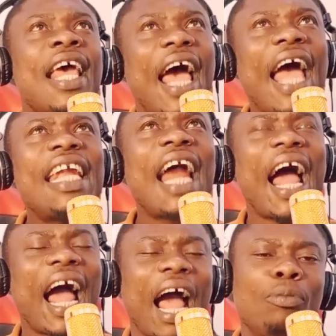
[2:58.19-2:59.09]
And
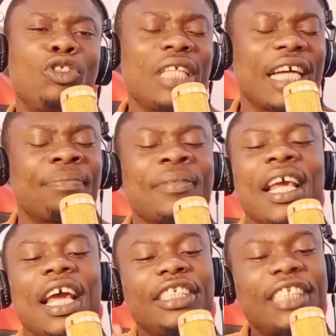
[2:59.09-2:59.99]
now Abusian
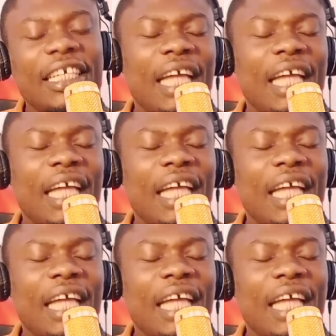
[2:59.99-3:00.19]
Shatta